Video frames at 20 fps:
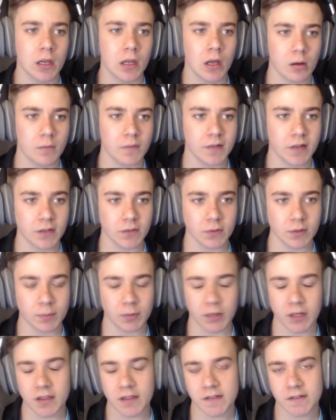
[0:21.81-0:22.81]
If you guys want to
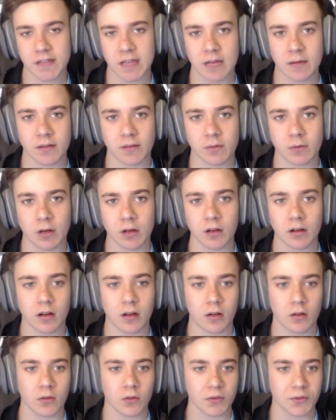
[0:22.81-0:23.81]
play this game as
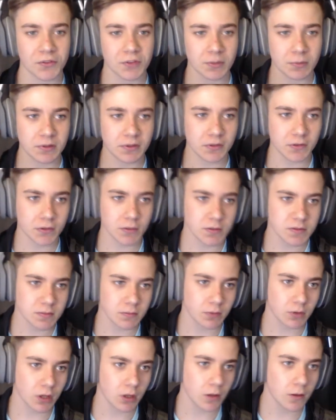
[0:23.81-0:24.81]
well, the link's going to be in the
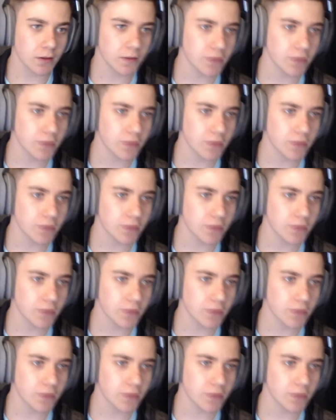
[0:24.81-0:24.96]
description below.